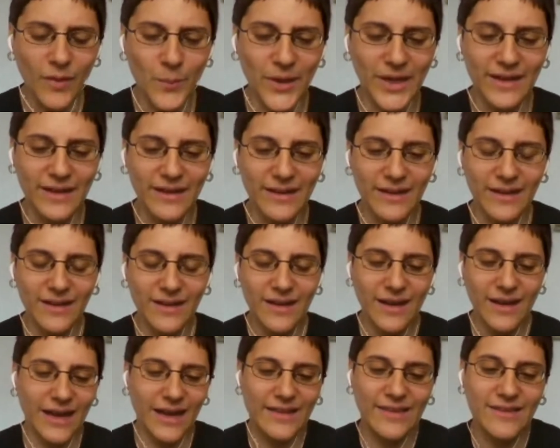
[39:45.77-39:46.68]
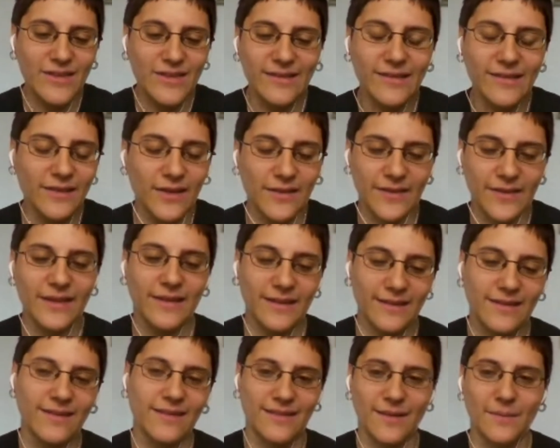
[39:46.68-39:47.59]
but I just thought that
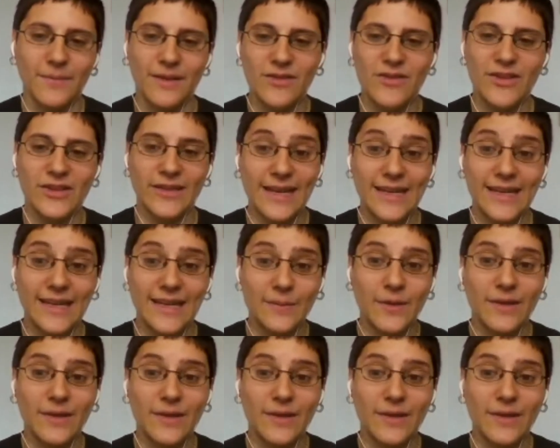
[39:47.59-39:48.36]
this is something genetic